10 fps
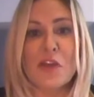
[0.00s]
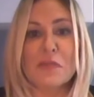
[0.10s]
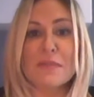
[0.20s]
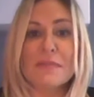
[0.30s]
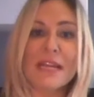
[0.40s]

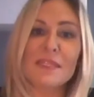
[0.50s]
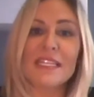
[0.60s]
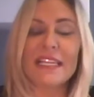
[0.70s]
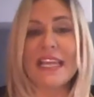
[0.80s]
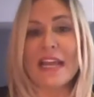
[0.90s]
sometimes
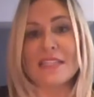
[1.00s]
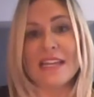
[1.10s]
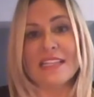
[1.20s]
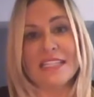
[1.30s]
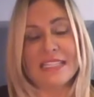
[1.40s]
thinking
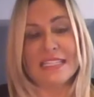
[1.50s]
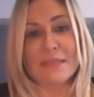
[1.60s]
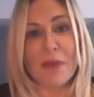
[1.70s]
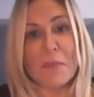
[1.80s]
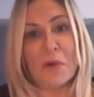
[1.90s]
outside of the
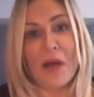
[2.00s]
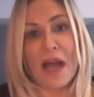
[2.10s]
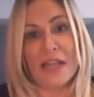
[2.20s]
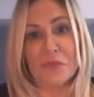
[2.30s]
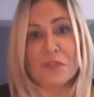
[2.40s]
DC bubble,
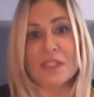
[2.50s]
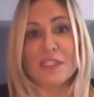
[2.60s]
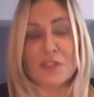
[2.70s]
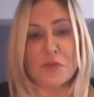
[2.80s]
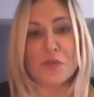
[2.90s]
I
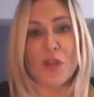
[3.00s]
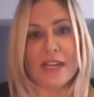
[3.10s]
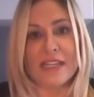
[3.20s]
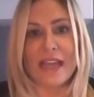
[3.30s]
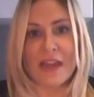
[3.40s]
really do
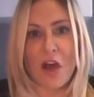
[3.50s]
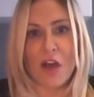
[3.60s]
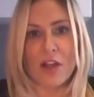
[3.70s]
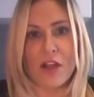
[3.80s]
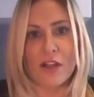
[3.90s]
try to get
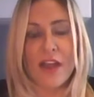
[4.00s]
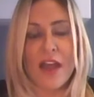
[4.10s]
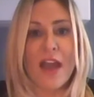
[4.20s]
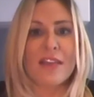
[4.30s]
on our